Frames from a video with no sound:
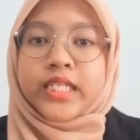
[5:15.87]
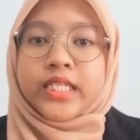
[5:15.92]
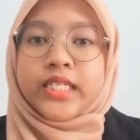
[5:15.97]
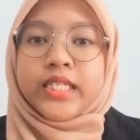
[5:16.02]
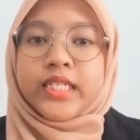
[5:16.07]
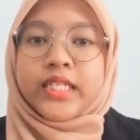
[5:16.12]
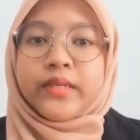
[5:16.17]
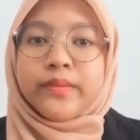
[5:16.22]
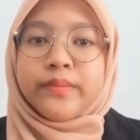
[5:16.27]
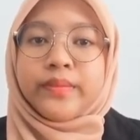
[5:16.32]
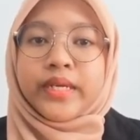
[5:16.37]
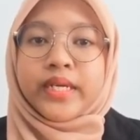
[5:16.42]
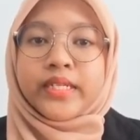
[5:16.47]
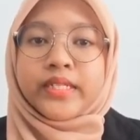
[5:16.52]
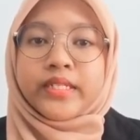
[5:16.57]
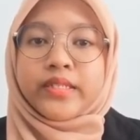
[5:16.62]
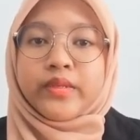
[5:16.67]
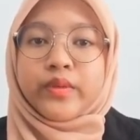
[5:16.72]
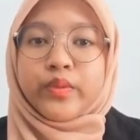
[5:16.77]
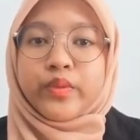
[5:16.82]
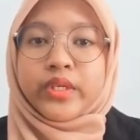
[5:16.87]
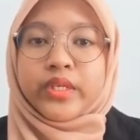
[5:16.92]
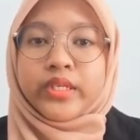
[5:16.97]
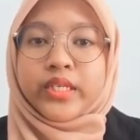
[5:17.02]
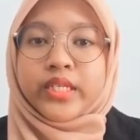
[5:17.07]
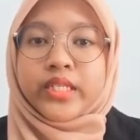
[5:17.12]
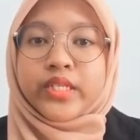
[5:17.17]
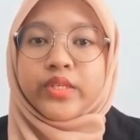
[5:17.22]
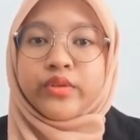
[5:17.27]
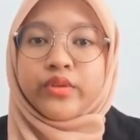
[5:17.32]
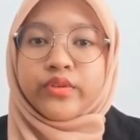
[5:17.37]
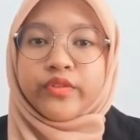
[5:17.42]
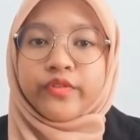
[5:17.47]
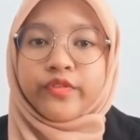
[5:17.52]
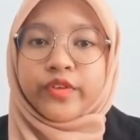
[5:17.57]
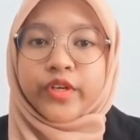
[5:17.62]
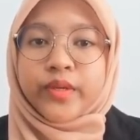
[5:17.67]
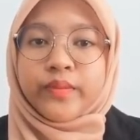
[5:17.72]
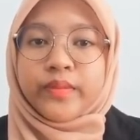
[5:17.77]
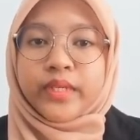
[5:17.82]
The bears were rescued
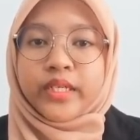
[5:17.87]
from